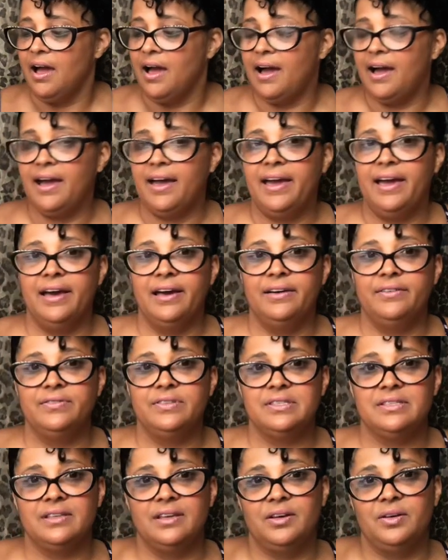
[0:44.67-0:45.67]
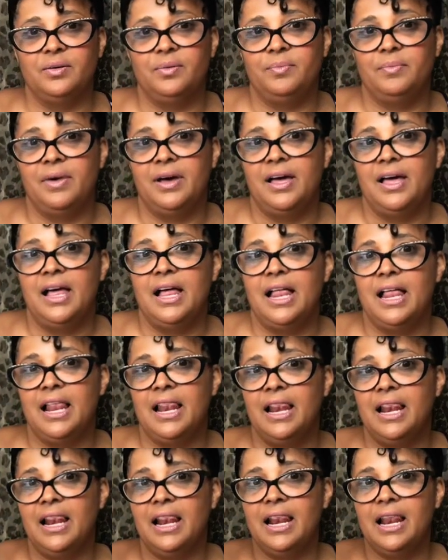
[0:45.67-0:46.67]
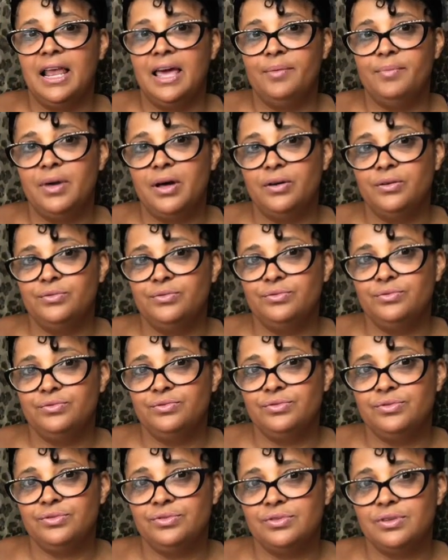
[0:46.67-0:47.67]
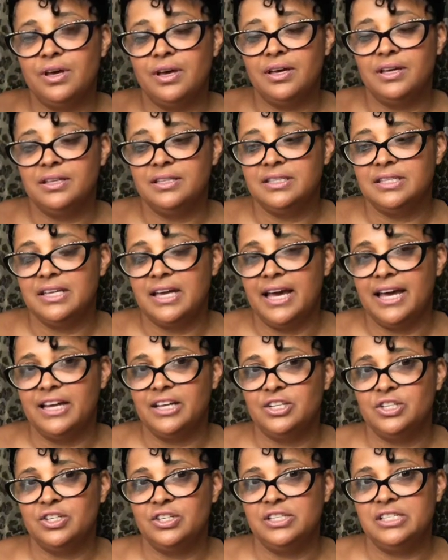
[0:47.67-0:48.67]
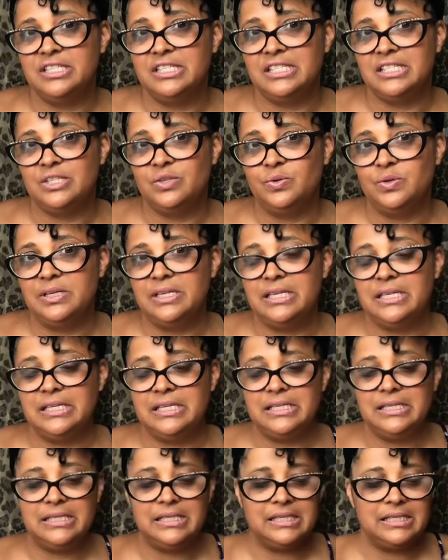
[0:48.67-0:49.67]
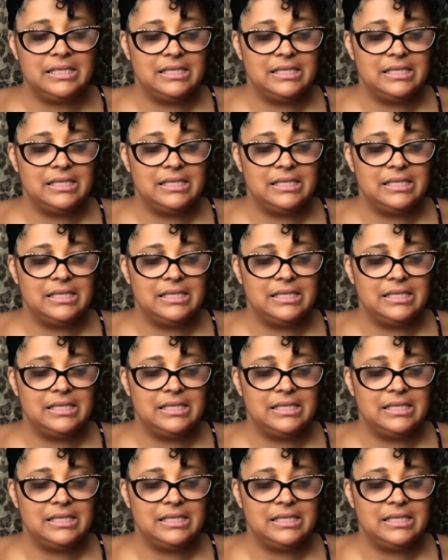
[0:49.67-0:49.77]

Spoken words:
I have some lemons to actually squeeze